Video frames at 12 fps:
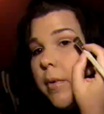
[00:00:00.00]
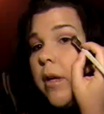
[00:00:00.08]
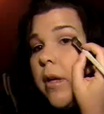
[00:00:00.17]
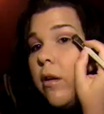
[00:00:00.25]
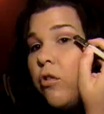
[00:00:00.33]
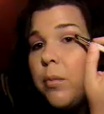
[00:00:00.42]
my
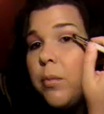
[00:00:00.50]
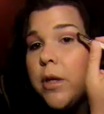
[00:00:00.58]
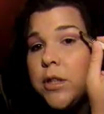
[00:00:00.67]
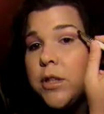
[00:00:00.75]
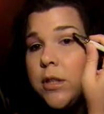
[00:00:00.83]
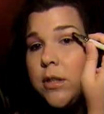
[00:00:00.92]
e.l.f.
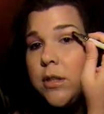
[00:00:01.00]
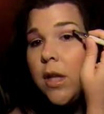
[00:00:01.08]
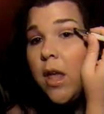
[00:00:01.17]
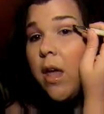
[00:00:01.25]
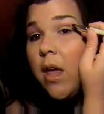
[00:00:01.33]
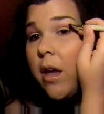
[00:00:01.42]
brushes
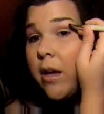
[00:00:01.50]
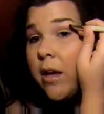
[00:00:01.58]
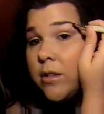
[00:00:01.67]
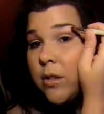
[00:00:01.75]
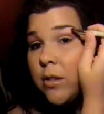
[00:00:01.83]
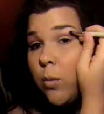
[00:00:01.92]
and
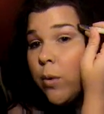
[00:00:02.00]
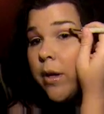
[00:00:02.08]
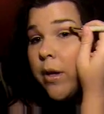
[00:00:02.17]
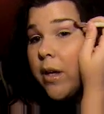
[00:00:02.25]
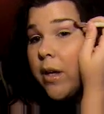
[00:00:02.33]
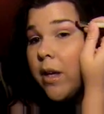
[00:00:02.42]
I started
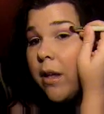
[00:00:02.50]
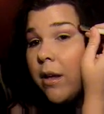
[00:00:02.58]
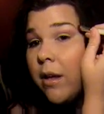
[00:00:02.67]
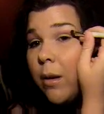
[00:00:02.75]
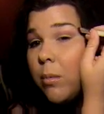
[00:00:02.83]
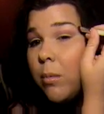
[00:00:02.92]
working it
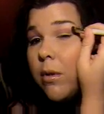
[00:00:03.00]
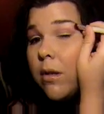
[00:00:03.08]
up.